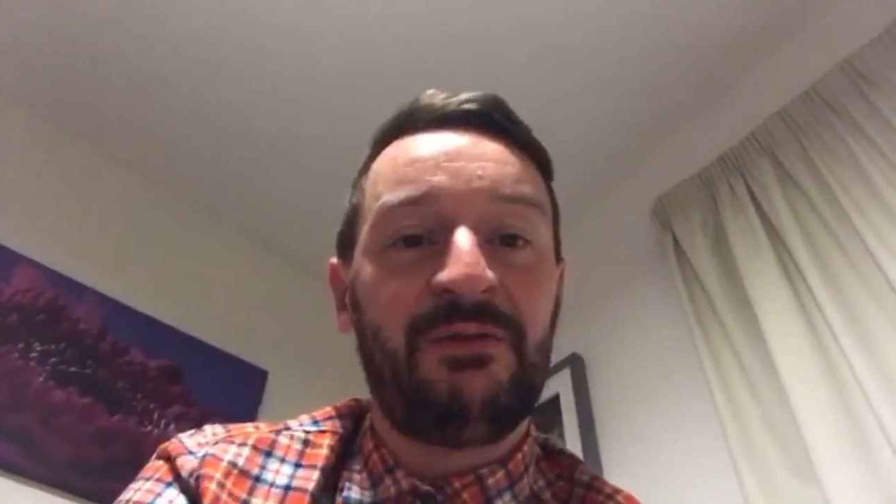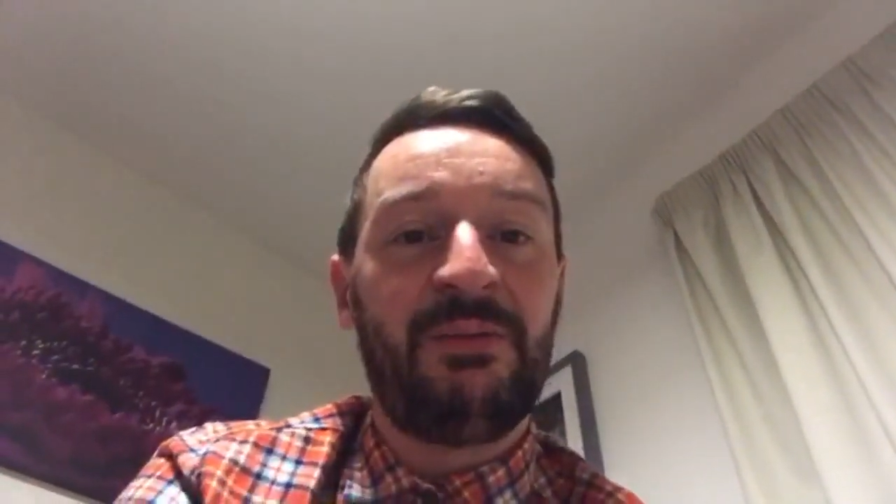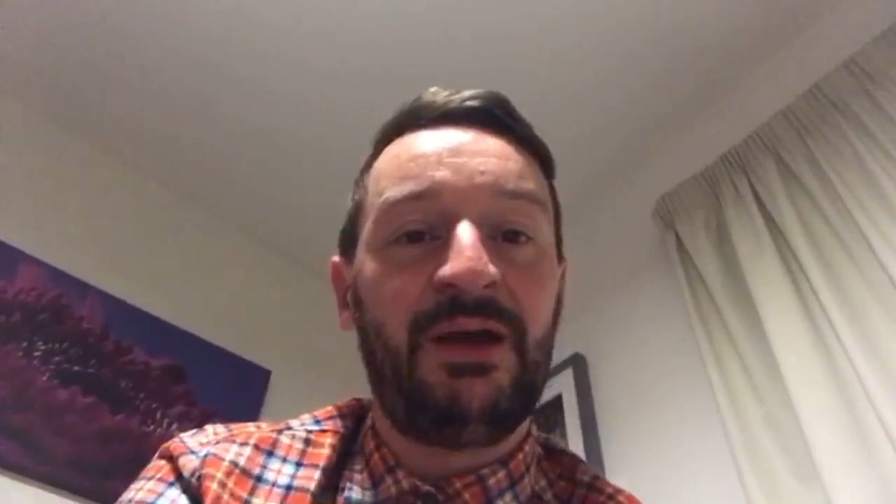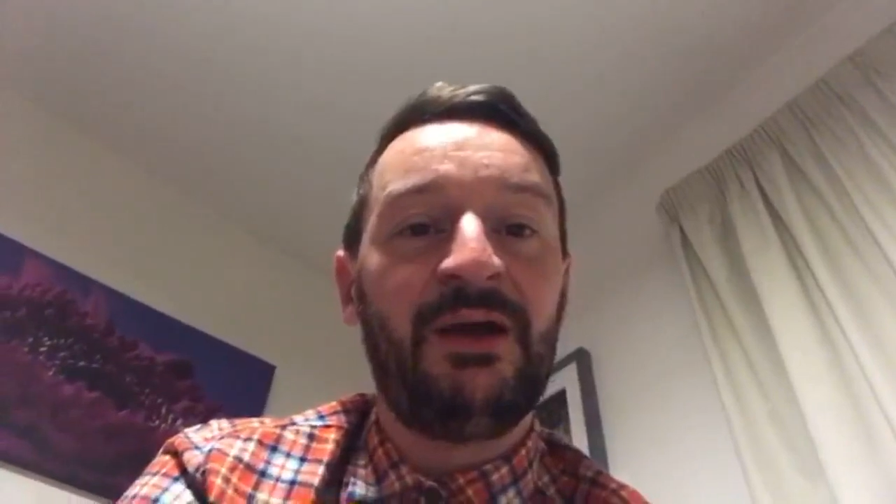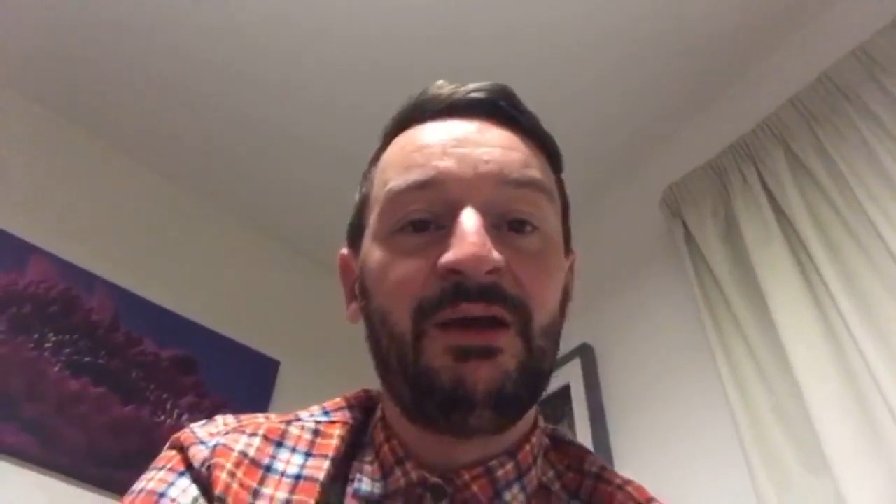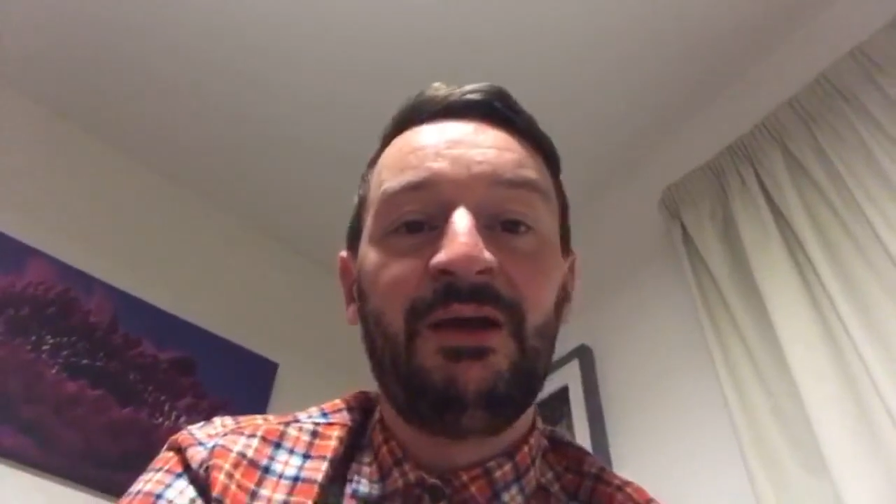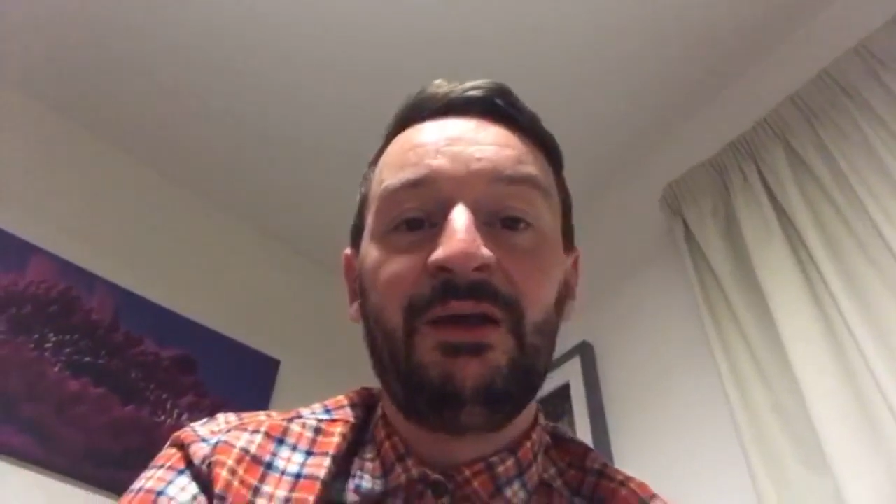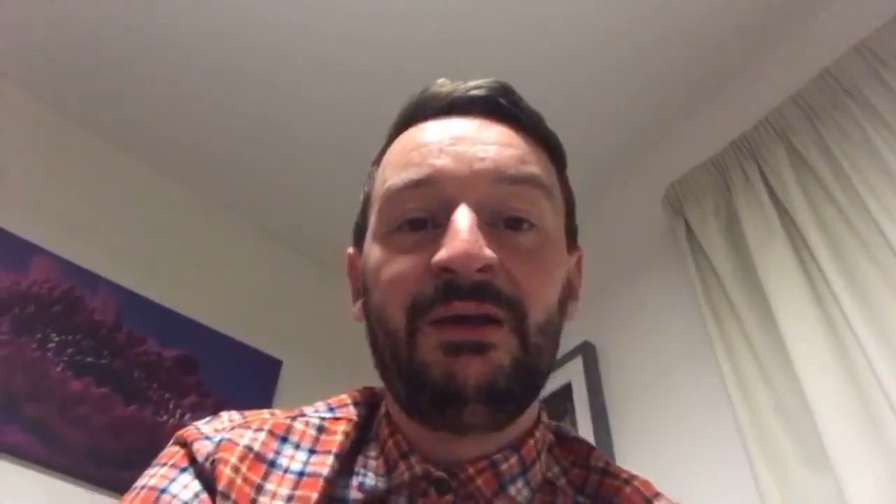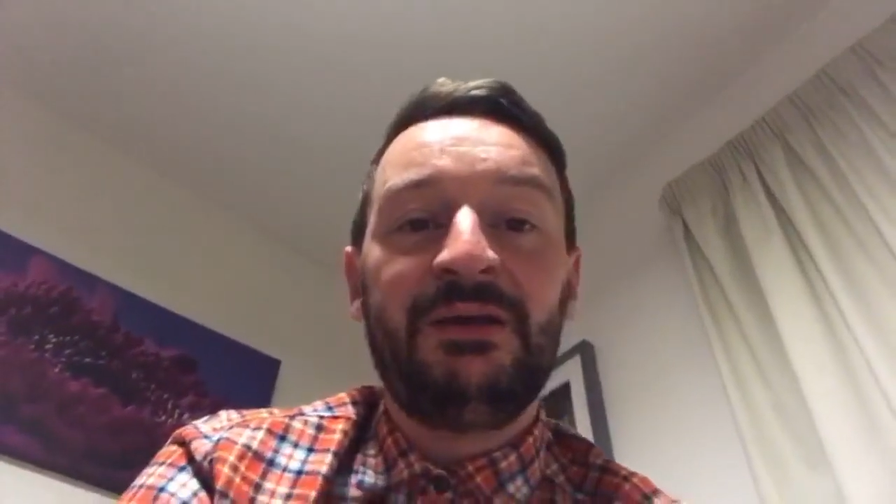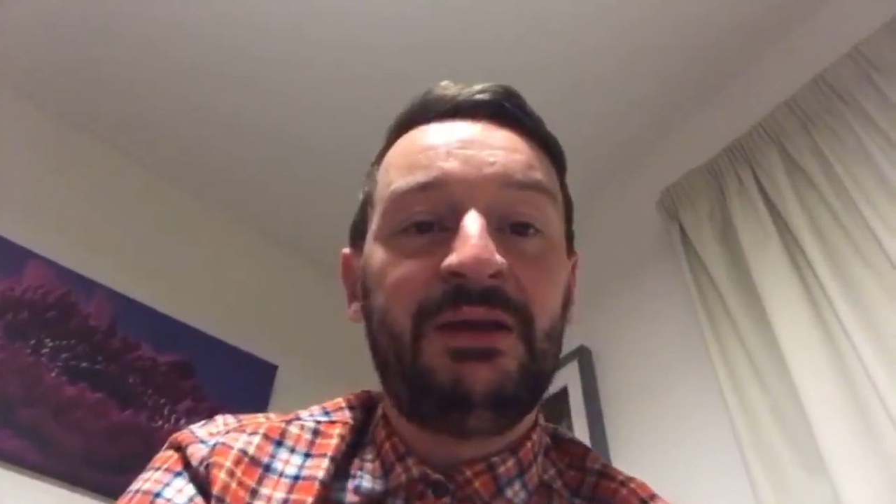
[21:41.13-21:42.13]
I bet.
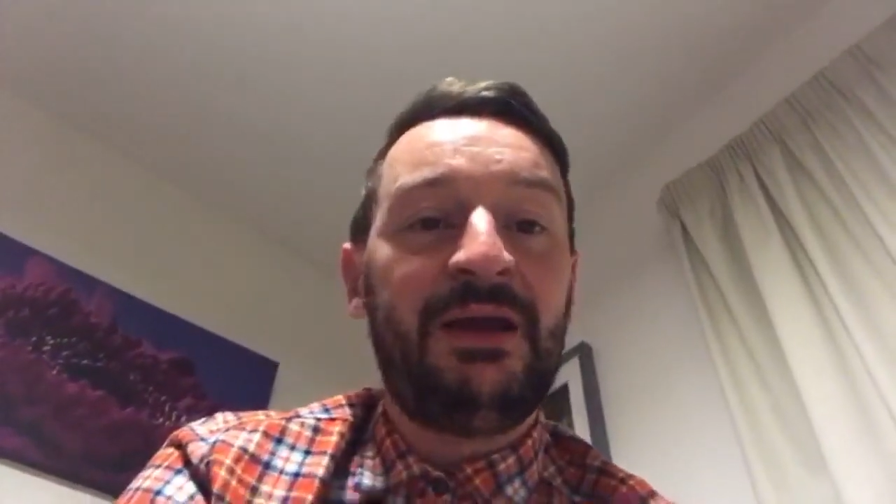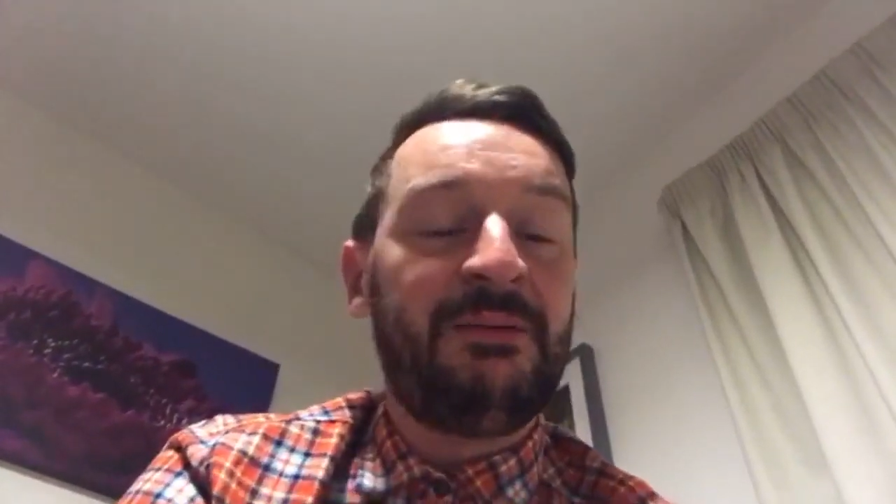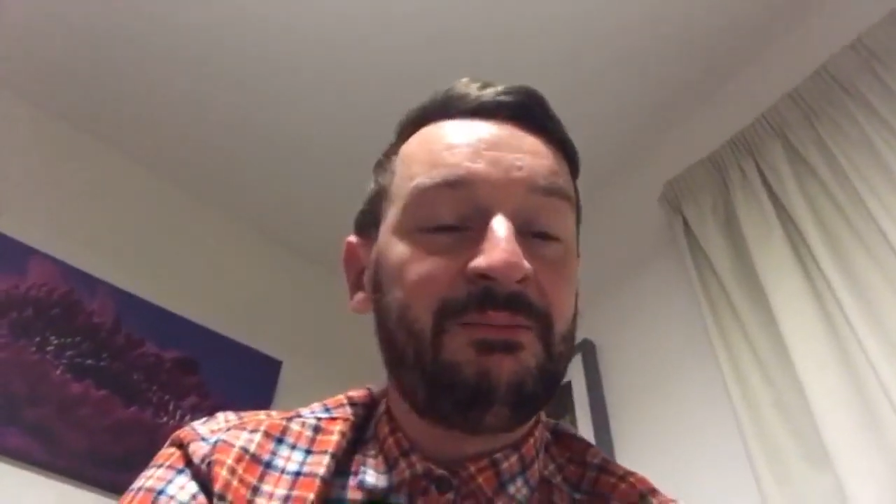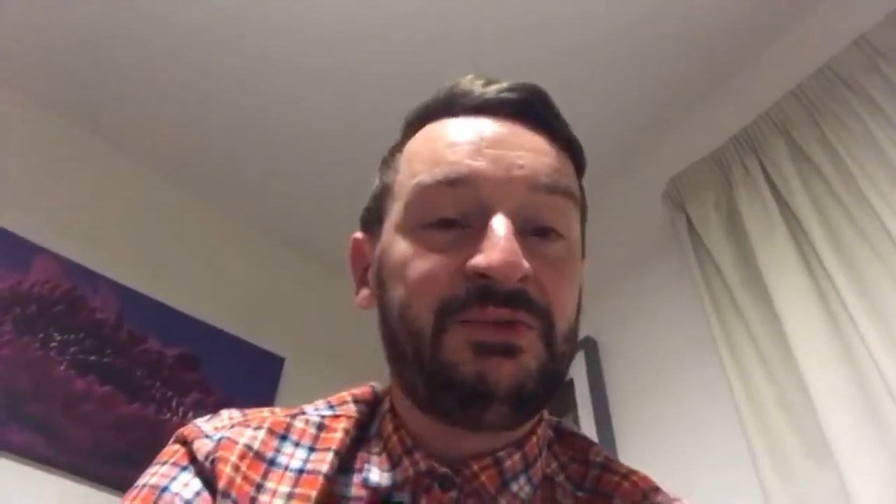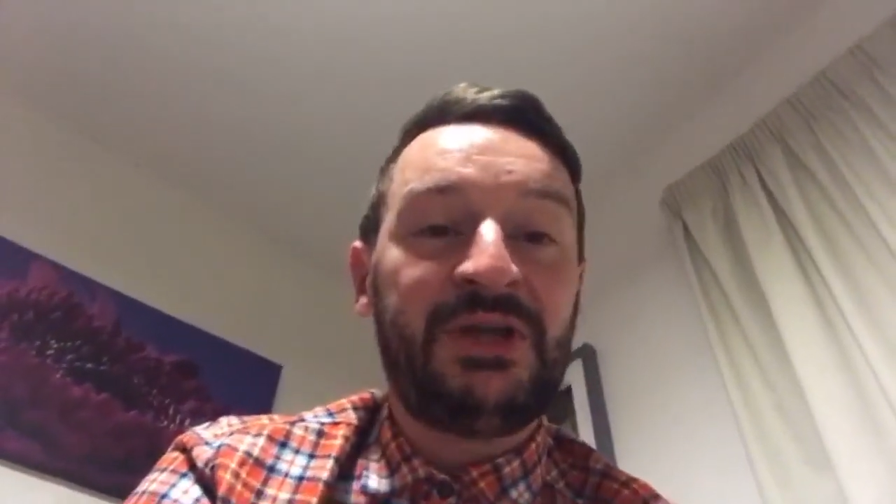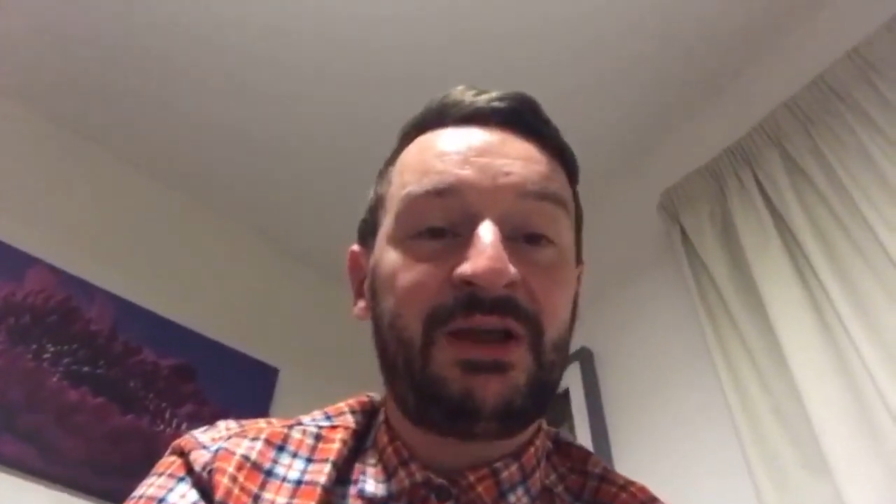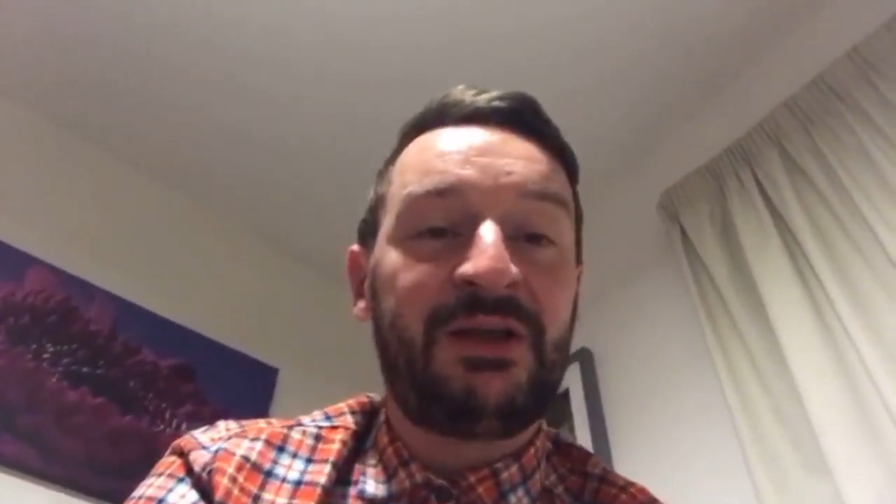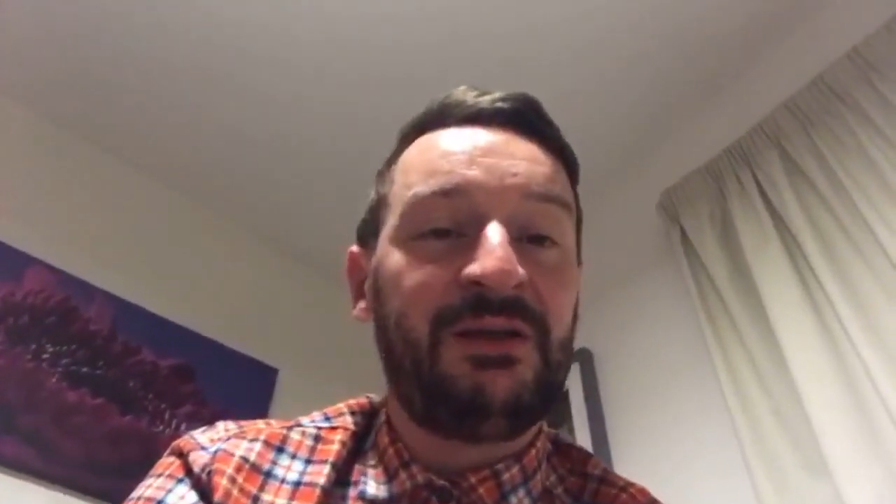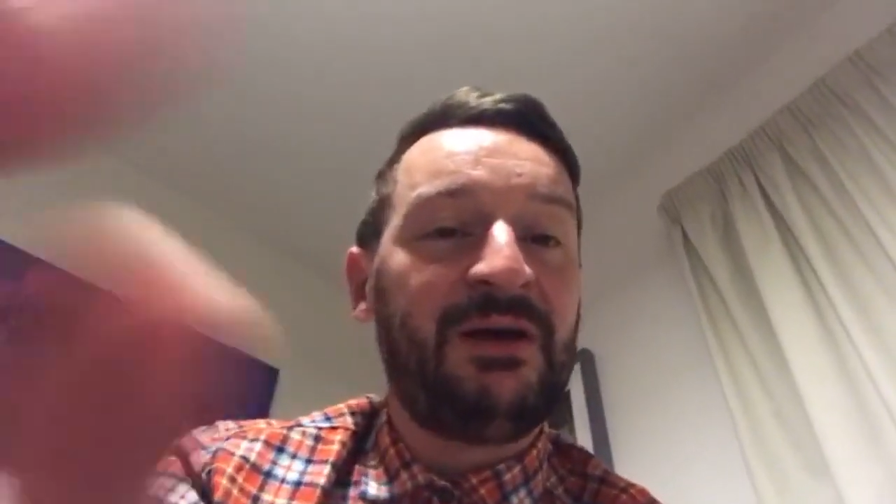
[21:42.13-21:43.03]
Yeah, Jekyll